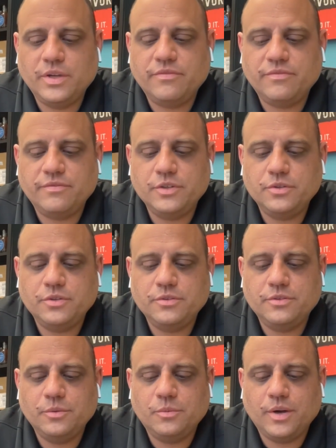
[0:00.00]
with
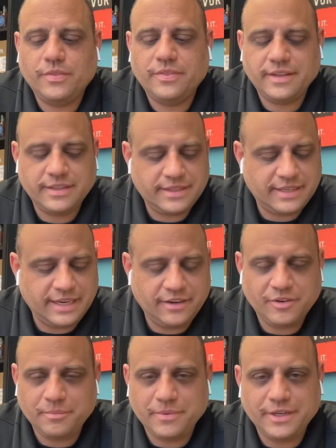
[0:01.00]
food, the one thing that
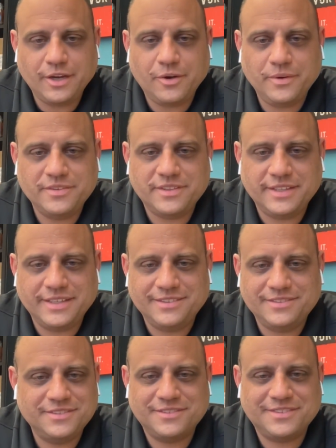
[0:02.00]
everybody always
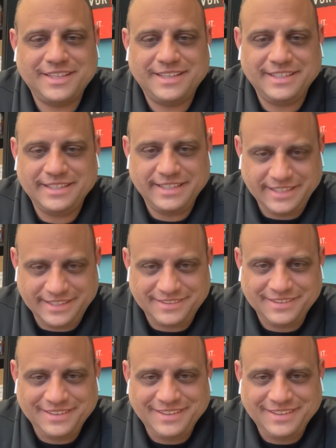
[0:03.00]
needs is they need to eat.